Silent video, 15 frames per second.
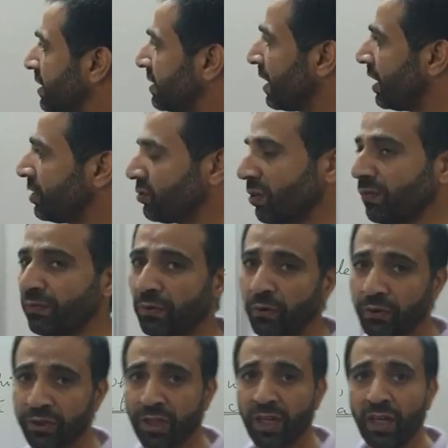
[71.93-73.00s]
is also a
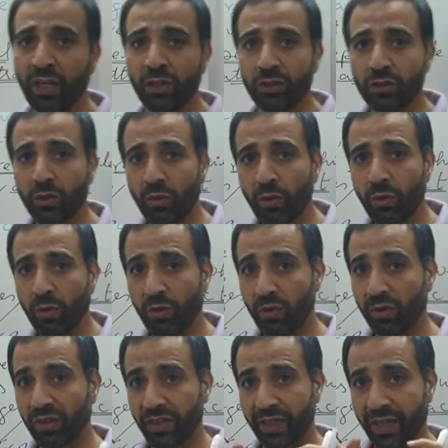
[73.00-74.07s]
force. So
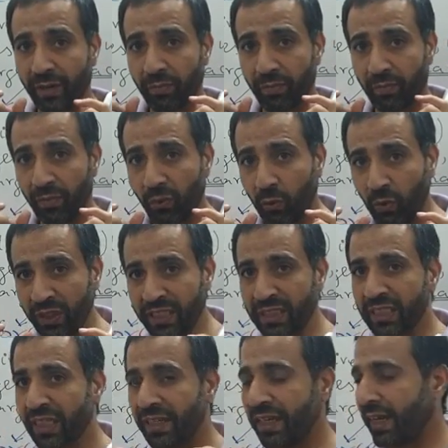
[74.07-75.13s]
the
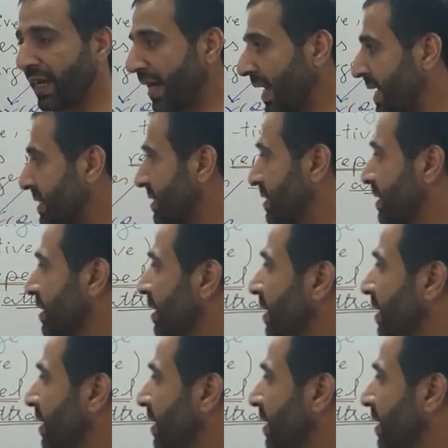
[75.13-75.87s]
question is